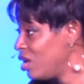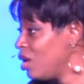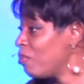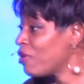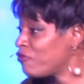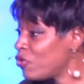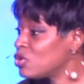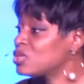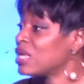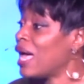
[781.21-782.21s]
my
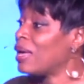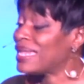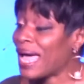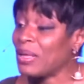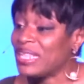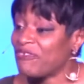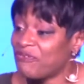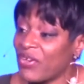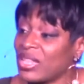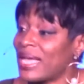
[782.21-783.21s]
folks, they
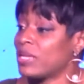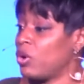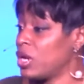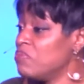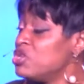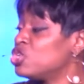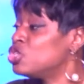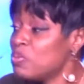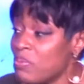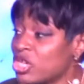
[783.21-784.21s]
felt like they were on a mission
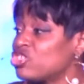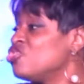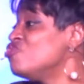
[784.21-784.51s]
to make sure you